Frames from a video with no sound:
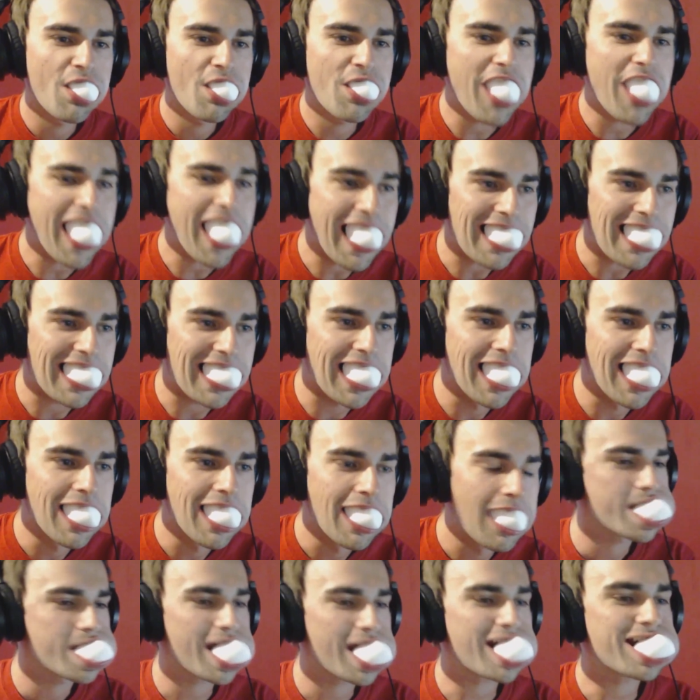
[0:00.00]
Fuck!
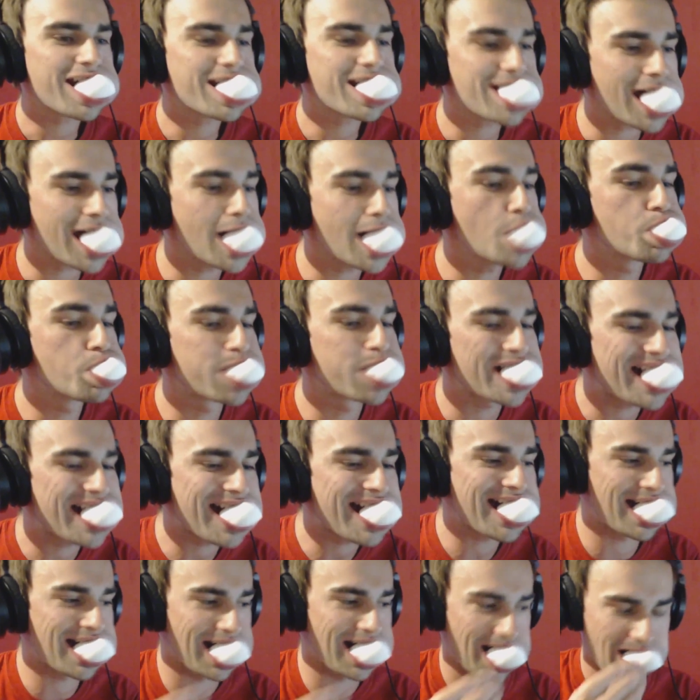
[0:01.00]
They're so
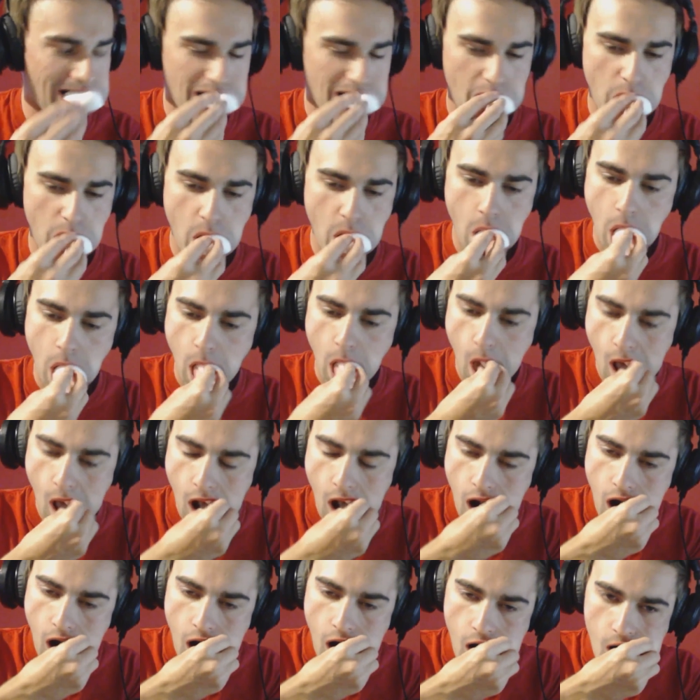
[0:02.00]
big!
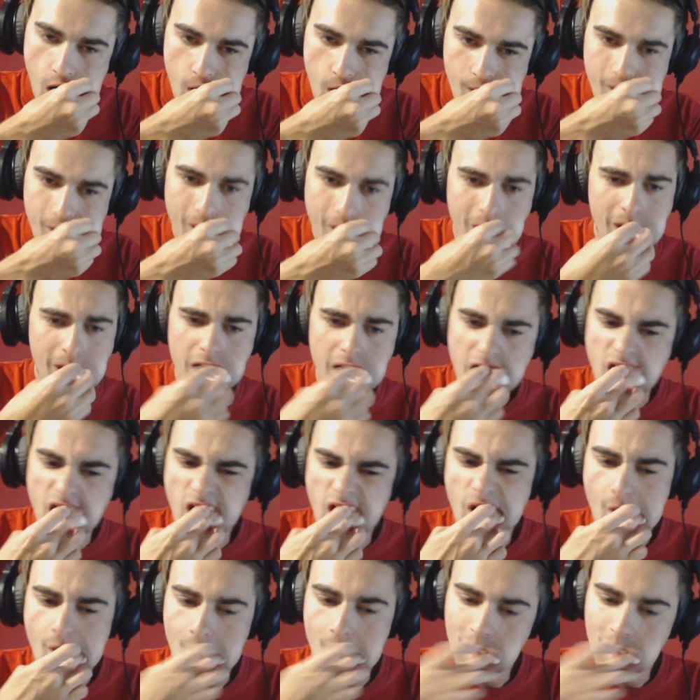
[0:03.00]
Ugh!